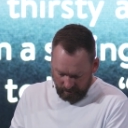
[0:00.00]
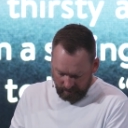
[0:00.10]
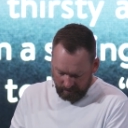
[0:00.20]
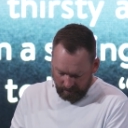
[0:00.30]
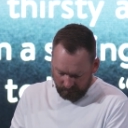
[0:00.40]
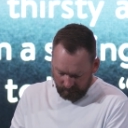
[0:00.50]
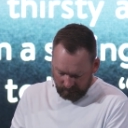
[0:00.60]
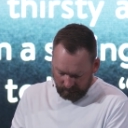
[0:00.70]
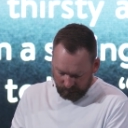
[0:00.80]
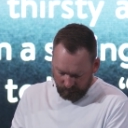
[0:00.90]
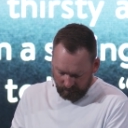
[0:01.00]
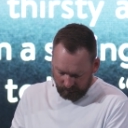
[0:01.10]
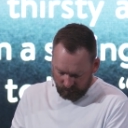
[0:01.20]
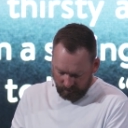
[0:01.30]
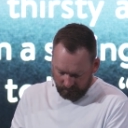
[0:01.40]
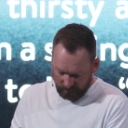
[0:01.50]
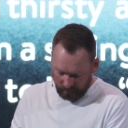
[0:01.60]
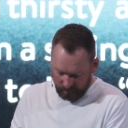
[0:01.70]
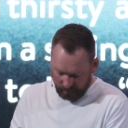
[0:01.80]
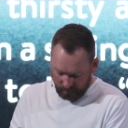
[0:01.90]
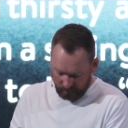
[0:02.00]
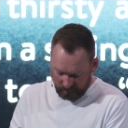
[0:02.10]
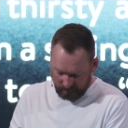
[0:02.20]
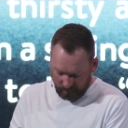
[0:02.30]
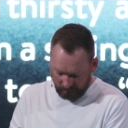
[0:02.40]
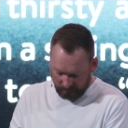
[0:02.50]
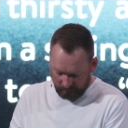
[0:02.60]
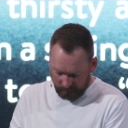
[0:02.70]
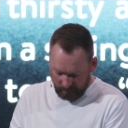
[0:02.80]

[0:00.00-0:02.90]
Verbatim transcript: He gave us this well and drank from it himself,